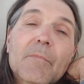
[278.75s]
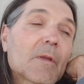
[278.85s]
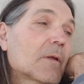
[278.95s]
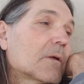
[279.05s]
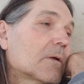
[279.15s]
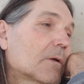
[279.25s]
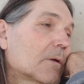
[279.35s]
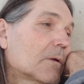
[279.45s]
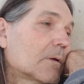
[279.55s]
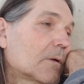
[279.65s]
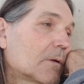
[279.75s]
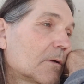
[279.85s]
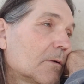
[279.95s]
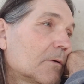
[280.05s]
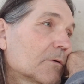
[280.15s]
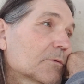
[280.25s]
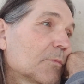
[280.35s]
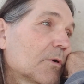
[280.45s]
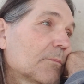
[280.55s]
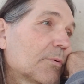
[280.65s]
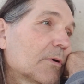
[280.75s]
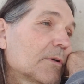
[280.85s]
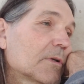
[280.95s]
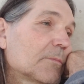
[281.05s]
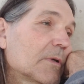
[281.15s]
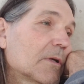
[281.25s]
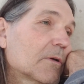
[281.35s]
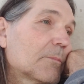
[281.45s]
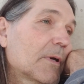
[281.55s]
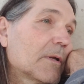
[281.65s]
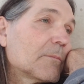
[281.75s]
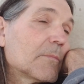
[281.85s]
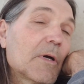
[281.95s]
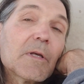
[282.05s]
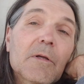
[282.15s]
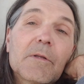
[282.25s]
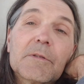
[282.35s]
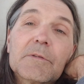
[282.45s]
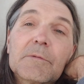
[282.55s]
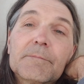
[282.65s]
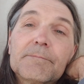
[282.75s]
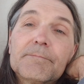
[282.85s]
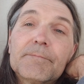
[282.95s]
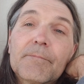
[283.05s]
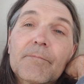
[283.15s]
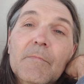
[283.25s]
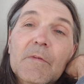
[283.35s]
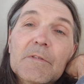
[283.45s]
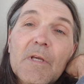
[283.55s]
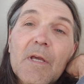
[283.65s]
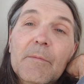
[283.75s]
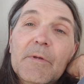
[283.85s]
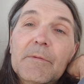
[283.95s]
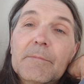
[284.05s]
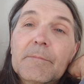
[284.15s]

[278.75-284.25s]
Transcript: It was more important to be here petting Michael and Sam and